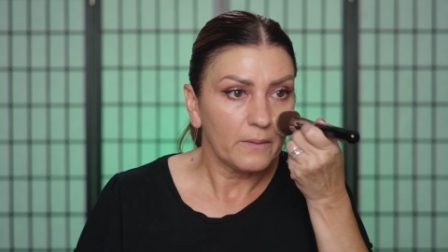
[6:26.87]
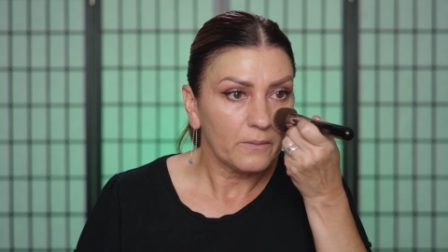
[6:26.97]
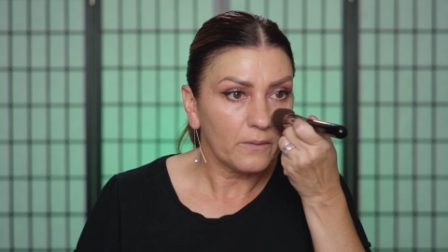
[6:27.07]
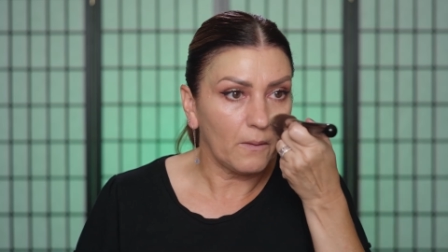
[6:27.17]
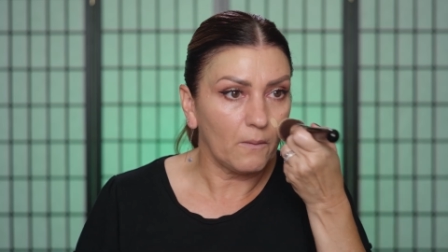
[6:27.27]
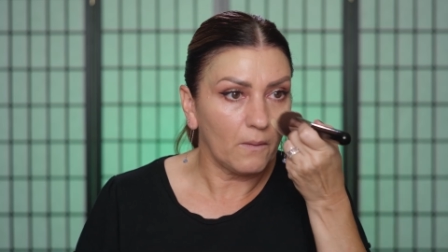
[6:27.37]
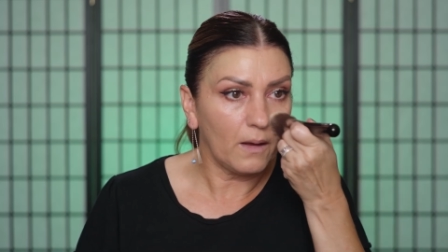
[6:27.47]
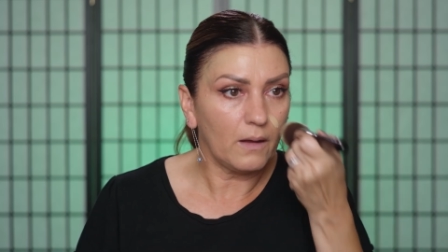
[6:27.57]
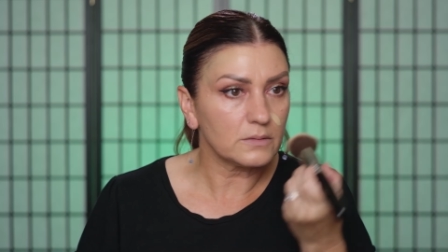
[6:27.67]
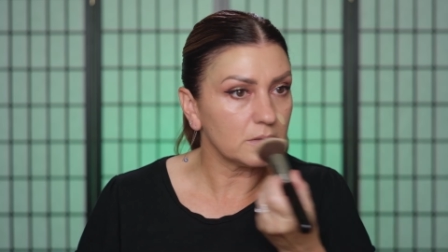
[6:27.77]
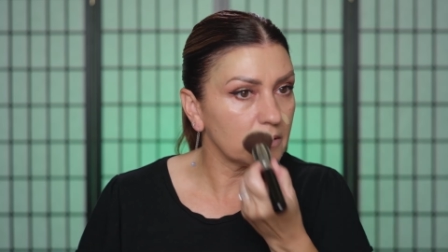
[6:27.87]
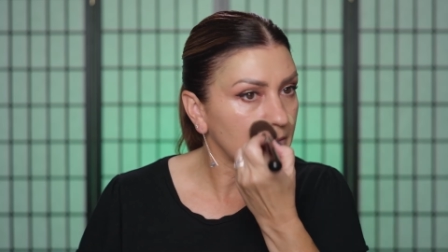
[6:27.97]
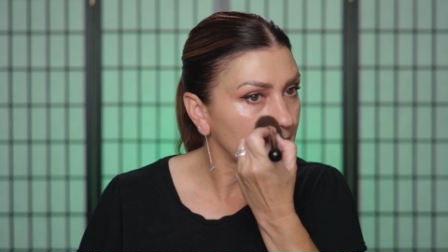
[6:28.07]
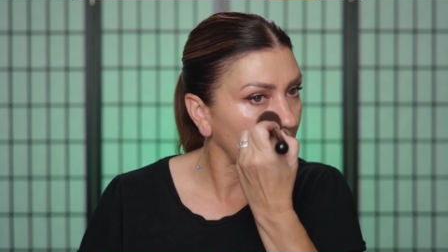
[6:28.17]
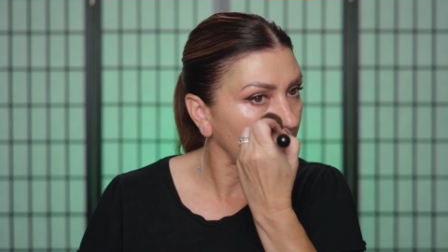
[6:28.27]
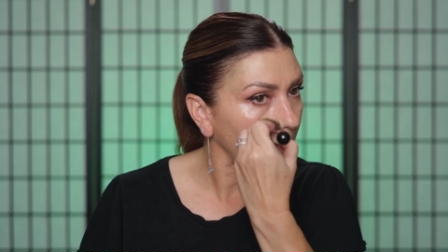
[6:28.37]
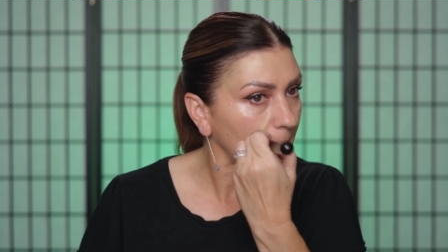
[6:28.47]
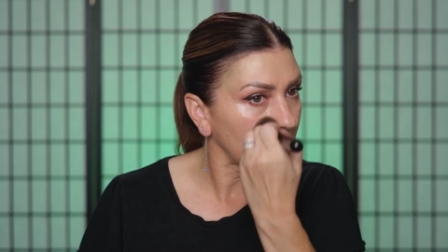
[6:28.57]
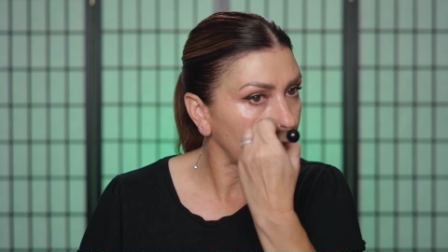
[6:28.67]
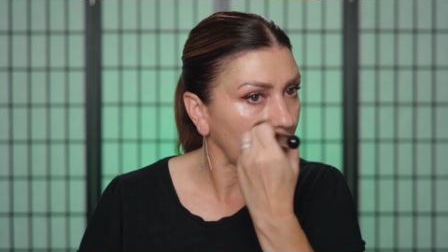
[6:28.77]
So I'll just kind of
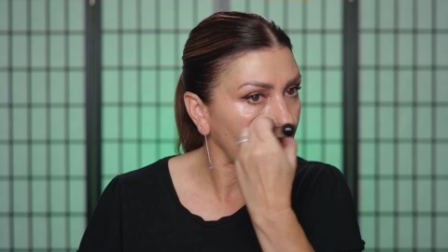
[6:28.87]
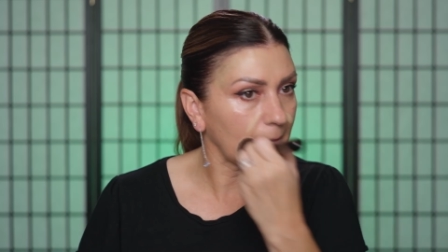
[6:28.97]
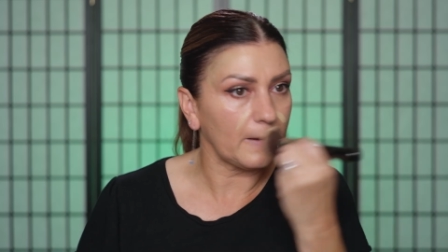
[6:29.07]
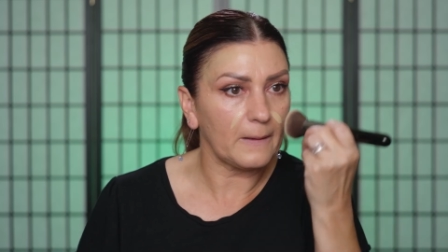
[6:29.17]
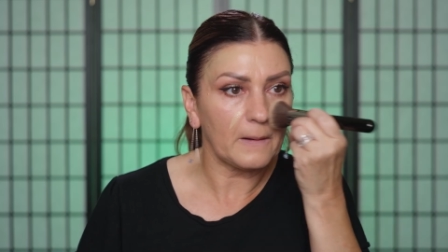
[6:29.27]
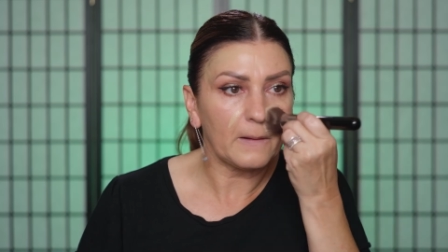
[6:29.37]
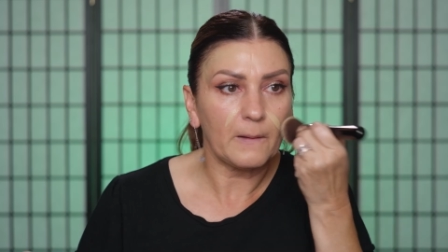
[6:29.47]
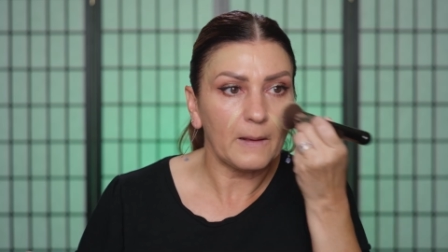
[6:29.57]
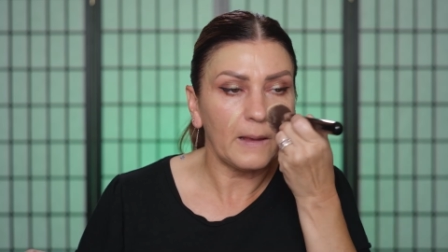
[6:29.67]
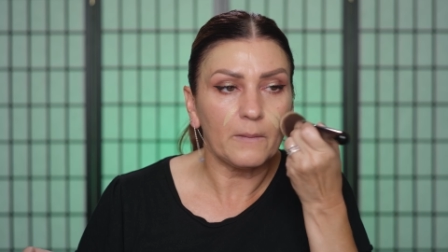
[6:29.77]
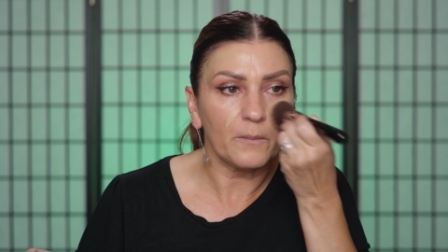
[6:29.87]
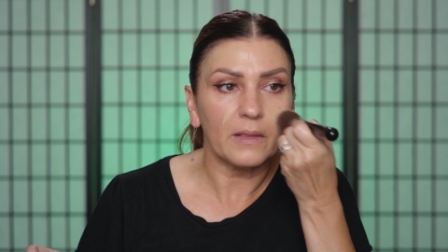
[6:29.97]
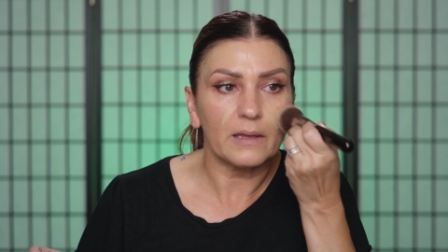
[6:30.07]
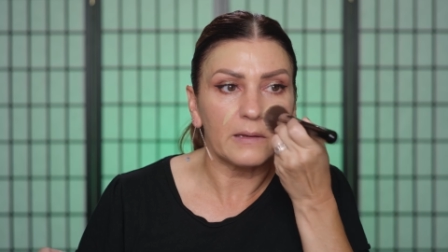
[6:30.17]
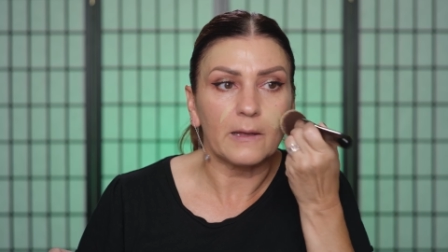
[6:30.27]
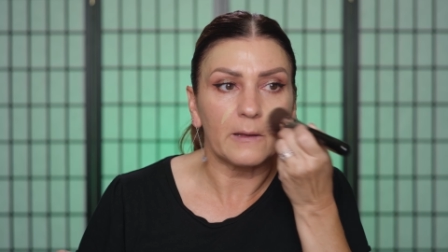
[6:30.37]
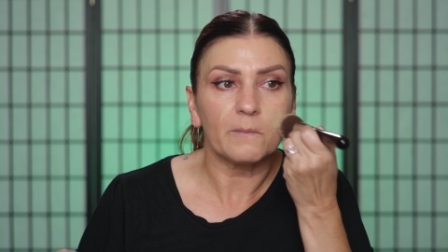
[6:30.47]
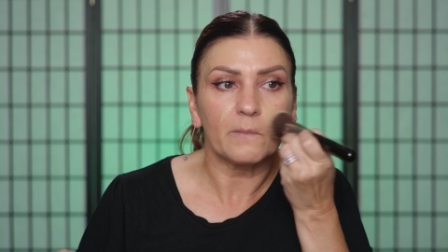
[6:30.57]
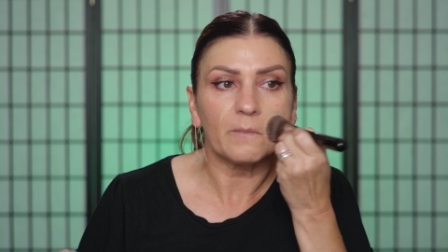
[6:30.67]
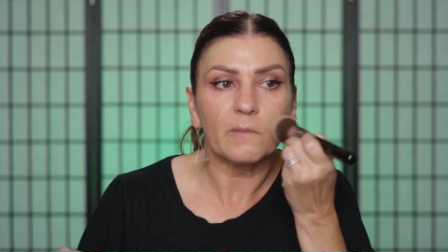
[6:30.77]
take it and blend it
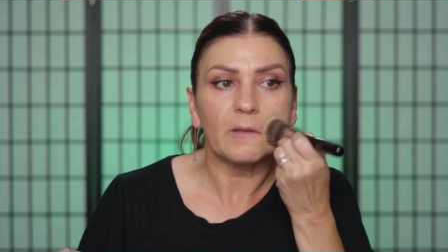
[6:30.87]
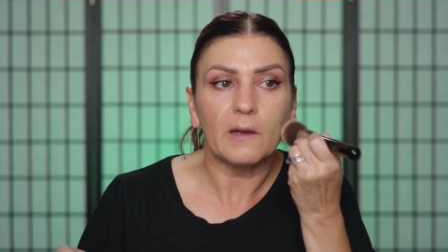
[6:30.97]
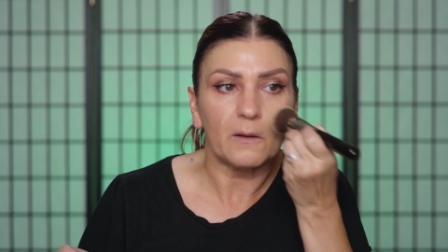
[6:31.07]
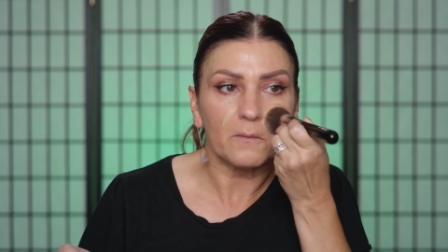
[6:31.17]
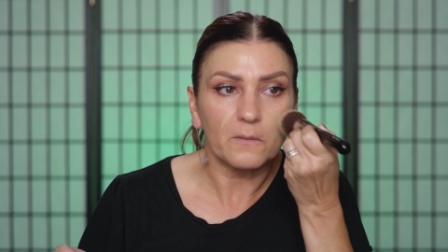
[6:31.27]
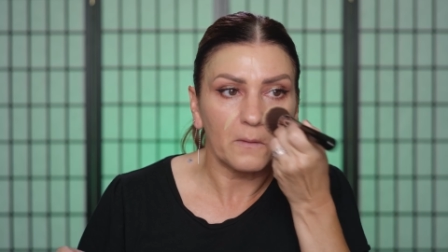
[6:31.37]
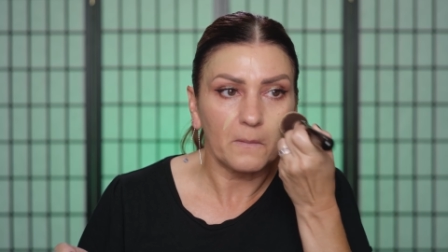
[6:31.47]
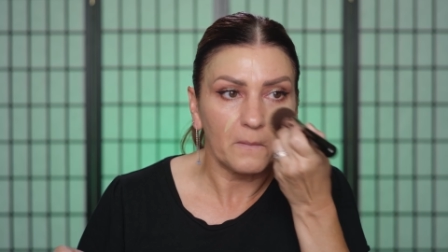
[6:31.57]
out.